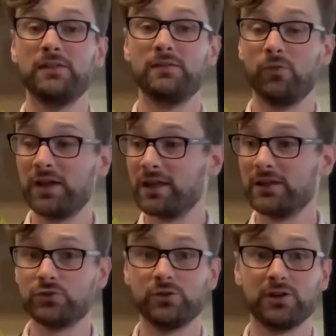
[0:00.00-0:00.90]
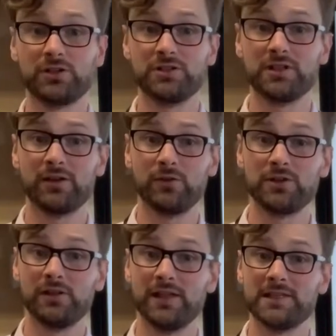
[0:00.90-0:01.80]
writing introductions at
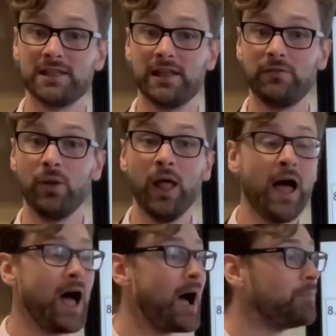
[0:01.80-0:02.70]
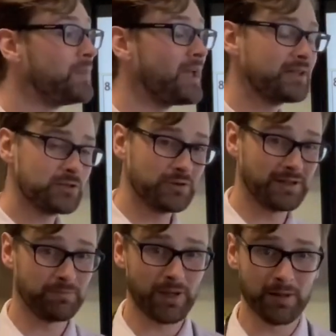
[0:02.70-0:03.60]
critical essay level. I'm next going to
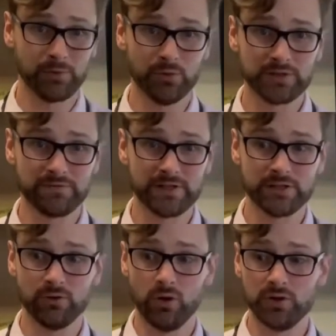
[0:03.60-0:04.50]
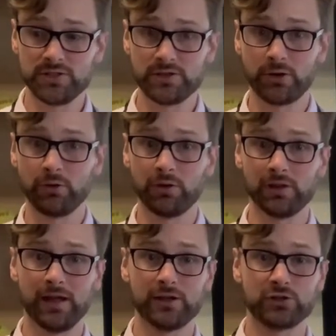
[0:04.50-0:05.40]
upload a video onto the Google
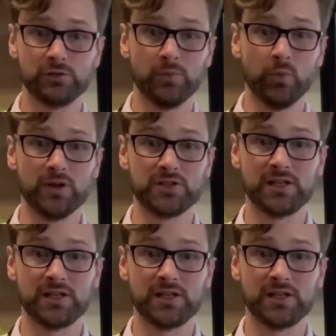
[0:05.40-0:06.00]
Classroom which